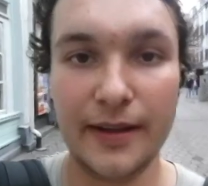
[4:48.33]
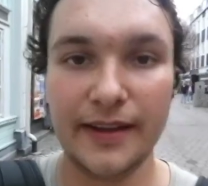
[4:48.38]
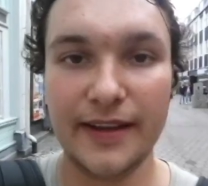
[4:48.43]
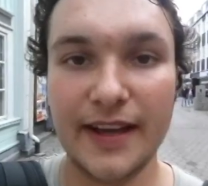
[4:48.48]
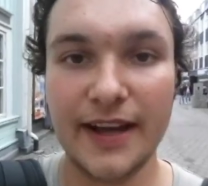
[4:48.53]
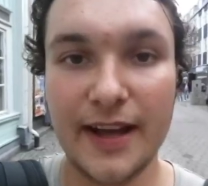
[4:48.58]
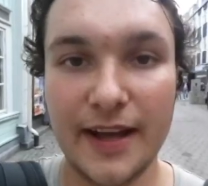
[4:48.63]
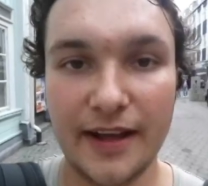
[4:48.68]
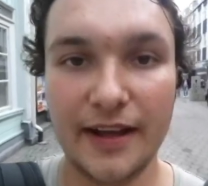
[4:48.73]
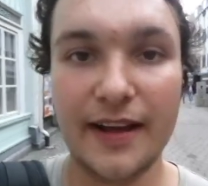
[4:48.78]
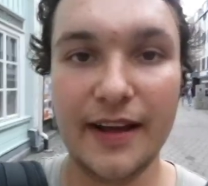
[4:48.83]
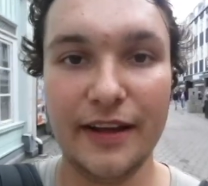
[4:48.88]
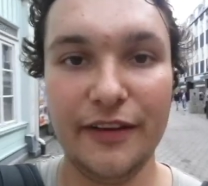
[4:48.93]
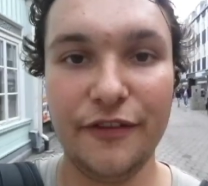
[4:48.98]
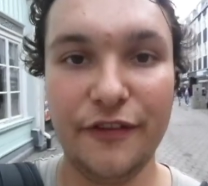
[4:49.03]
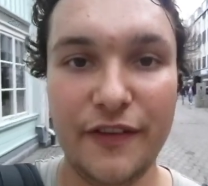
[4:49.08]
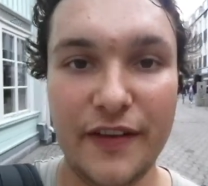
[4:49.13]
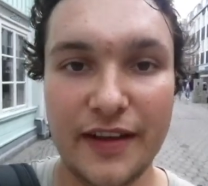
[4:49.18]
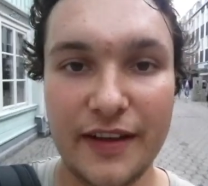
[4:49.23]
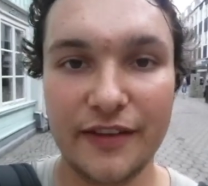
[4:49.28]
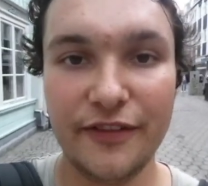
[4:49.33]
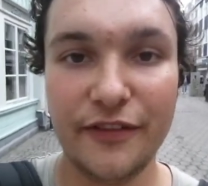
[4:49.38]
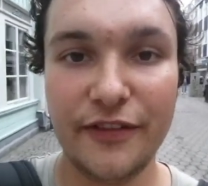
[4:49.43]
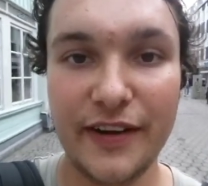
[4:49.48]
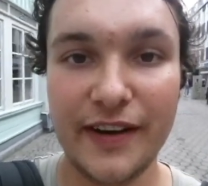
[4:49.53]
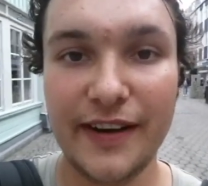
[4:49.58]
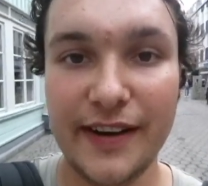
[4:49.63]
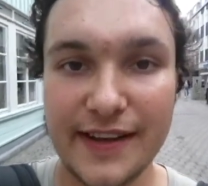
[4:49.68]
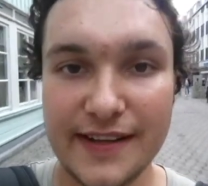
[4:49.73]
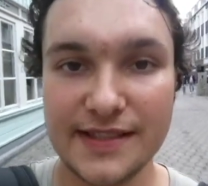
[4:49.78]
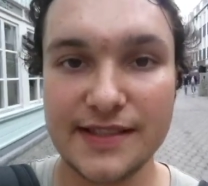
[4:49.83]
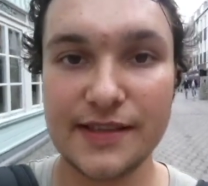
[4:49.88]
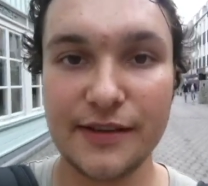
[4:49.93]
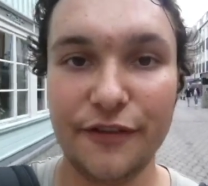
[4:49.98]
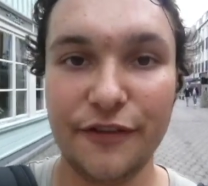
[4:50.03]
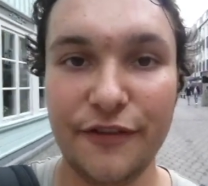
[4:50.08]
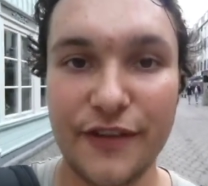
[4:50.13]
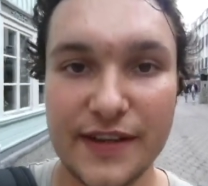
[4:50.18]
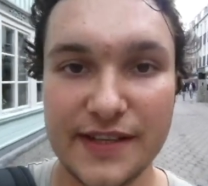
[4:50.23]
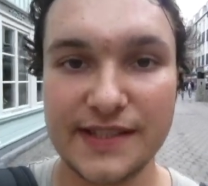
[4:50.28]
Yeah, I think there is a
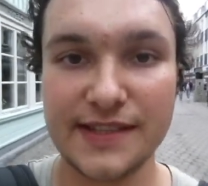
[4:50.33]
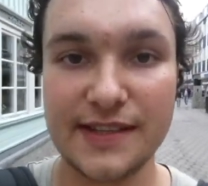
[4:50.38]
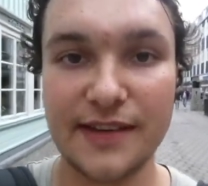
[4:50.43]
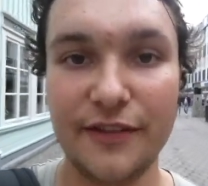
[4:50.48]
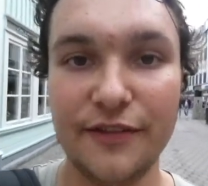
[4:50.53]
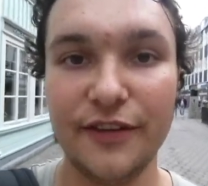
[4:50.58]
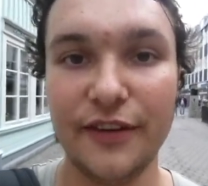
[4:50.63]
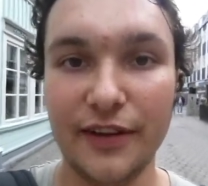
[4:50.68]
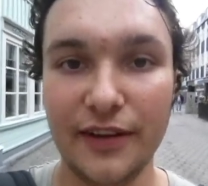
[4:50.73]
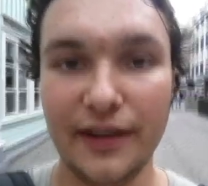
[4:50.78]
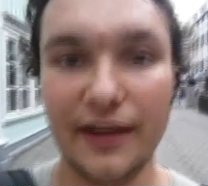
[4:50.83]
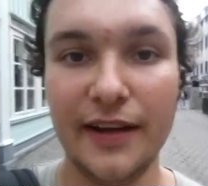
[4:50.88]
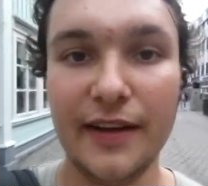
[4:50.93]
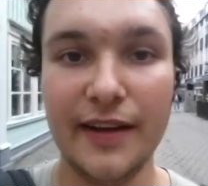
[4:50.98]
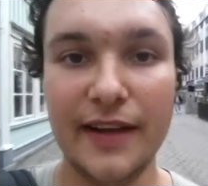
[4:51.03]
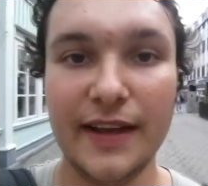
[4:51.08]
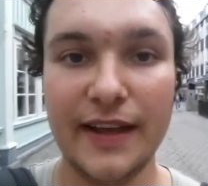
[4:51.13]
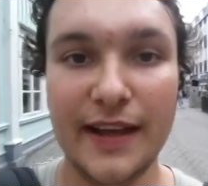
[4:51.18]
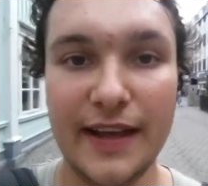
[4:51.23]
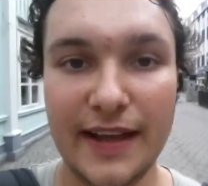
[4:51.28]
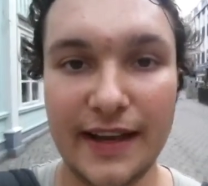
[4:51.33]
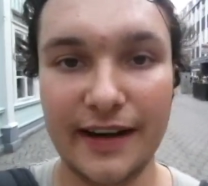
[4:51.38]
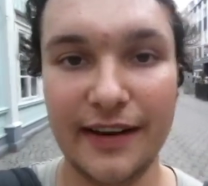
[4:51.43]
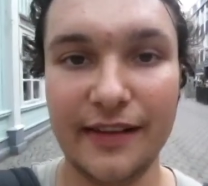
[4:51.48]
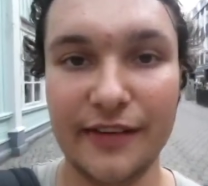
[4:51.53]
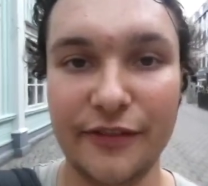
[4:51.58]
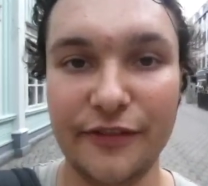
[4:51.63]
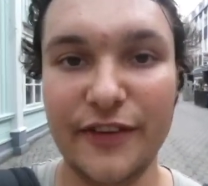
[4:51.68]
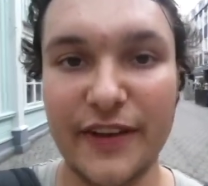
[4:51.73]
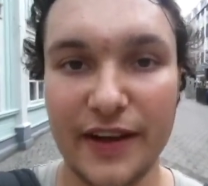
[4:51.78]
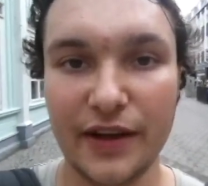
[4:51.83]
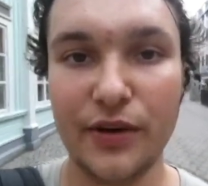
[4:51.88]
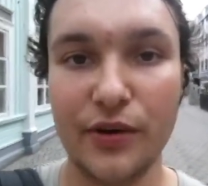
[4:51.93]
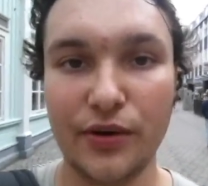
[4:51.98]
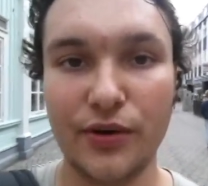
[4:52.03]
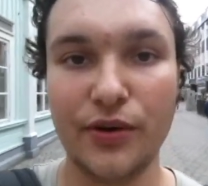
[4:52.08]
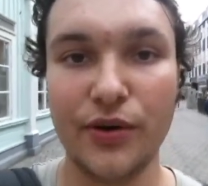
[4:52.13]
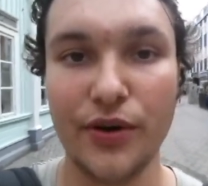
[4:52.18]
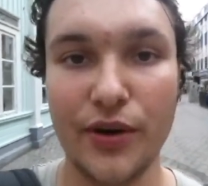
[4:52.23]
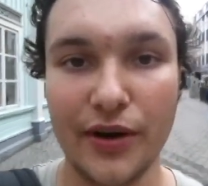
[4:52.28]
festival here in
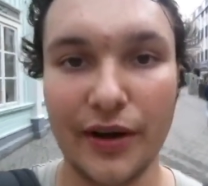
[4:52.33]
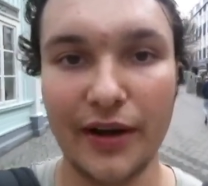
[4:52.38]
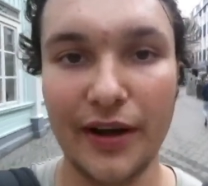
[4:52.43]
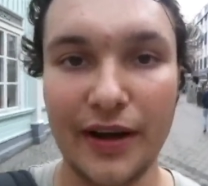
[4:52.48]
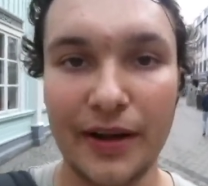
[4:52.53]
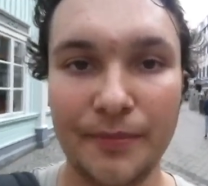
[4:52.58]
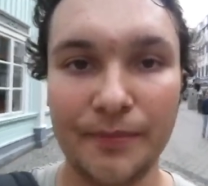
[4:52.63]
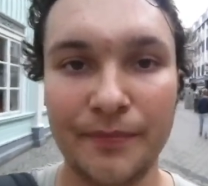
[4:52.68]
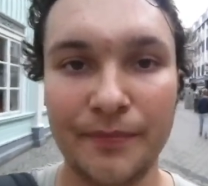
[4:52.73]
Växjö.